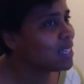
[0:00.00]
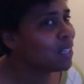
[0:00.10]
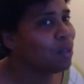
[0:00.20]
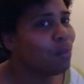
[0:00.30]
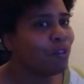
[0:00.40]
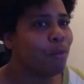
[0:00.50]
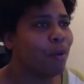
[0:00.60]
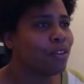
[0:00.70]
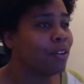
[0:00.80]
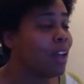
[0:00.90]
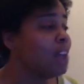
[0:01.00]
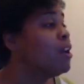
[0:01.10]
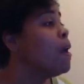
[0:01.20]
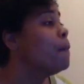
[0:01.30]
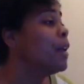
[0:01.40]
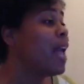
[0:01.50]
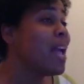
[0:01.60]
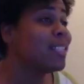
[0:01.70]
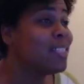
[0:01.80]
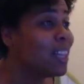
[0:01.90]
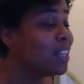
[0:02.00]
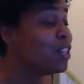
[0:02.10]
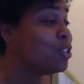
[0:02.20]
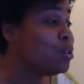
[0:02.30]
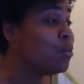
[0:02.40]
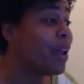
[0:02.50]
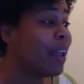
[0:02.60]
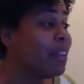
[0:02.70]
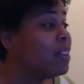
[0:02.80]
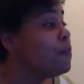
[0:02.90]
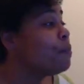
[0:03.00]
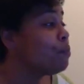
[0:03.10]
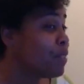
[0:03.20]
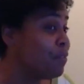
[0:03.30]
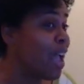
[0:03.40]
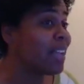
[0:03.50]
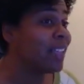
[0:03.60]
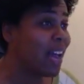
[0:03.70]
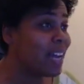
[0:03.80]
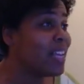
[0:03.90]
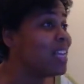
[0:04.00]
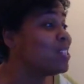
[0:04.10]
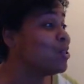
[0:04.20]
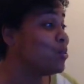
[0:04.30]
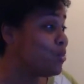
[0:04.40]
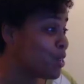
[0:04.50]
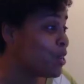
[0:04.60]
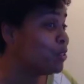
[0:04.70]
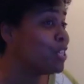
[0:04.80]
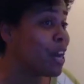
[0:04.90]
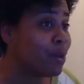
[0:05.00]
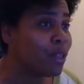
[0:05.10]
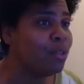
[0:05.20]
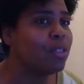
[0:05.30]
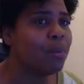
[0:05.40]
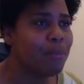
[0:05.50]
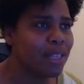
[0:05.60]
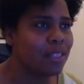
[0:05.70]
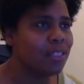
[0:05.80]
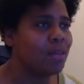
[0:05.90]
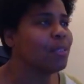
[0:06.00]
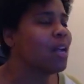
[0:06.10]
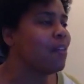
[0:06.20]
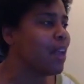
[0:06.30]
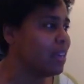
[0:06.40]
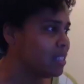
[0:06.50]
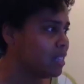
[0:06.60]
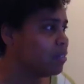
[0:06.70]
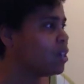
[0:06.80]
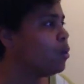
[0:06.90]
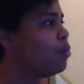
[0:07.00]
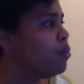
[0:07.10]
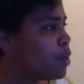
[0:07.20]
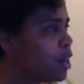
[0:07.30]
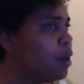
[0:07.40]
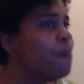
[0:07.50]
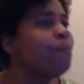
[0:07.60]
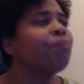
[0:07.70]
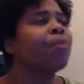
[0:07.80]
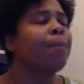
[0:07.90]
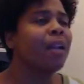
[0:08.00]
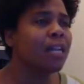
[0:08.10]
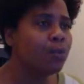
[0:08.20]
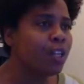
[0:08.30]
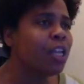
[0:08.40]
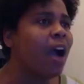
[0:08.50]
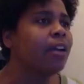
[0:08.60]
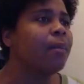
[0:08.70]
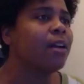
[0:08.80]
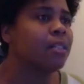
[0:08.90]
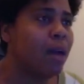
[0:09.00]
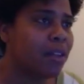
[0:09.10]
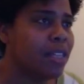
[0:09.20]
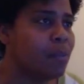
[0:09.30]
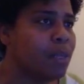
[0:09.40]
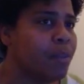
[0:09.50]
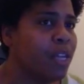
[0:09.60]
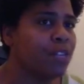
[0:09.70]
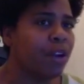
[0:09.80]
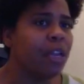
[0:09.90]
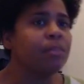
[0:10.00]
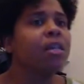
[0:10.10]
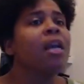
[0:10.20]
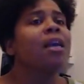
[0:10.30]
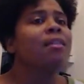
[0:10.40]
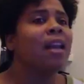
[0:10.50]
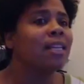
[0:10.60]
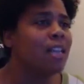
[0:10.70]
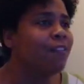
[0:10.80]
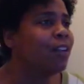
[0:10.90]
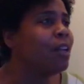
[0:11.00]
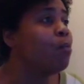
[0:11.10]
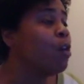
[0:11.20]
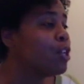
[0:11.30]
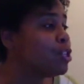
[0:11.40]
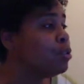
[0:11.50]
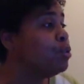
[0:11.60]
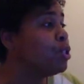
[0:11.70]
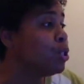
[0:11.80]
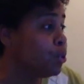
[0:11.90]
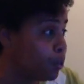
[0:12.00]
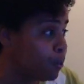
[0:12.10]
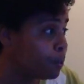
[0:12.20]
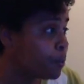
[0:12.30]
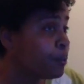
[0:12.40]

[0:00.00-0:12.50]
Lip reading: that's a little bit of my personal life. But it has nothing to do with the fact that I need to, you know, share with you some business tips and all that good stuff. So, you know, because we're talking about small steps to big dreams, then I definitely want you to